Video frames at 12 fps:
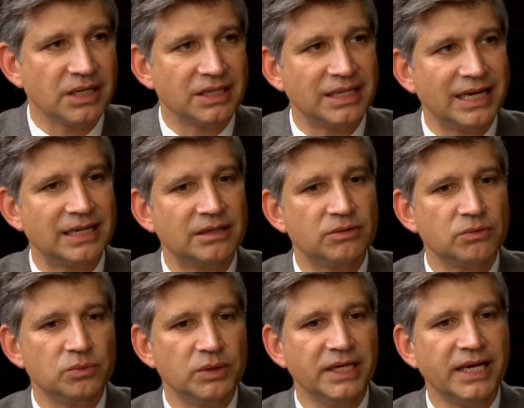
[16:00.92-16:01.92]
that
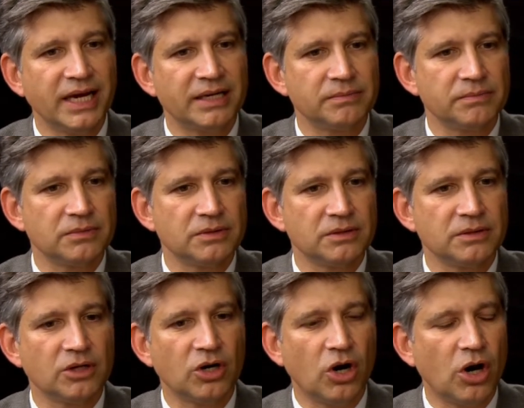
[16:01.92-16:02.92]
we get
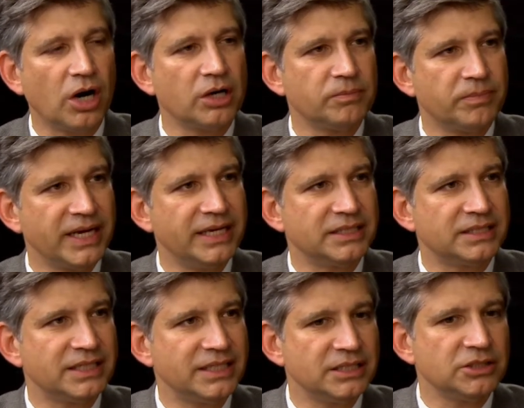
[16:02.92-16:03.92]
hard-baked
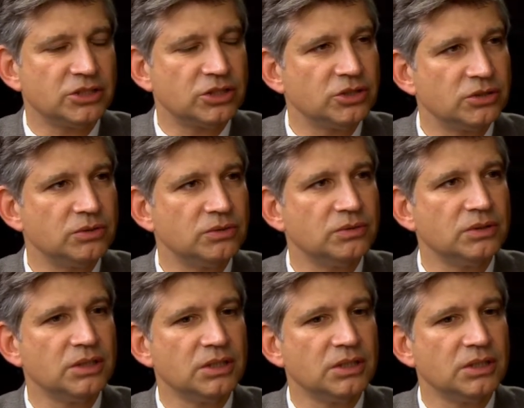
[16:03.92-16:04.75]
into,